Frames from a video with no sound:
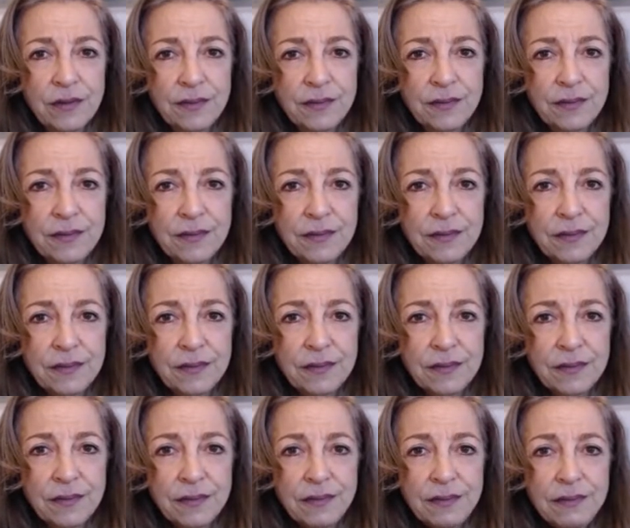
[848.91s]

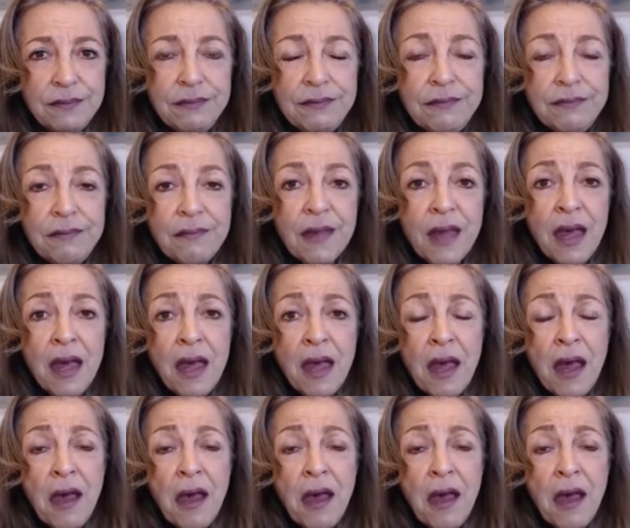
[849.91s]
[no speech]